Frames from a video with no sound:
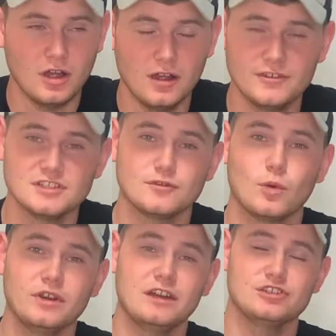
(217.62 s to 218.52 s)
offensive
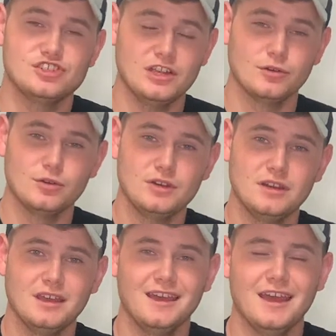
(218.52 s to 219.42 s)
coordinator Jay
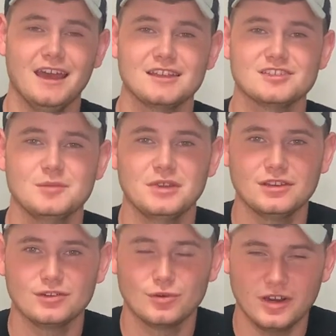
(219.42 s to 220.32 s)
Gruden has some
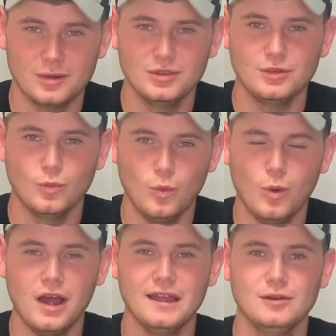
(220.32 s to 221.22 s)
incredibly
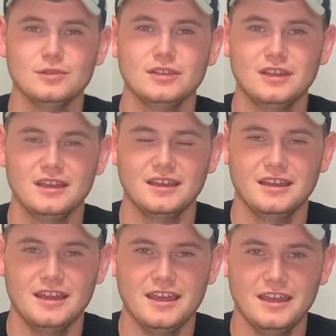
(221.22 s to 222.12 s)
wild,
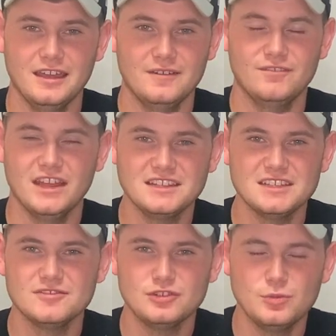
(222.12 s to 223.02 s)

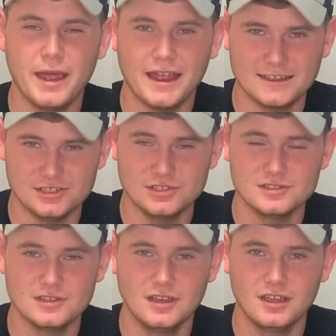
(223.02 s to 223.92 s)
inventive new
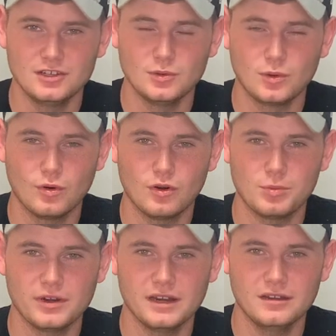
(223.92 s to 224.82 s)
packages to
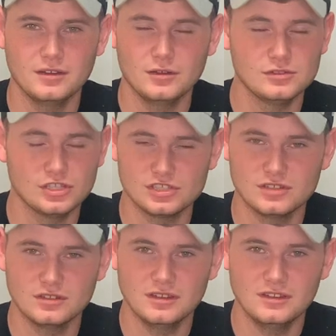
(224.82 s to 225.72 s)
incorporate. Just
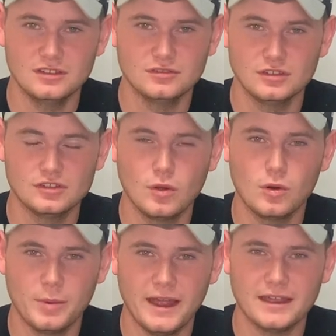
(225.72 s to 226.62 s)
the, the
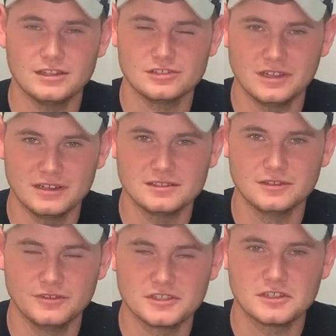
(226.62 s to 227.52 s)
total package that is
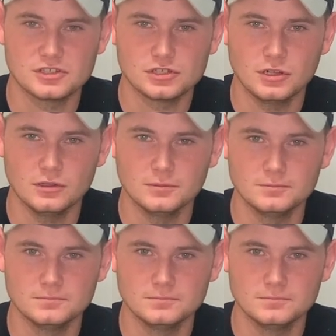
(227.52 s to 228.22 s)
Laviska Shenault.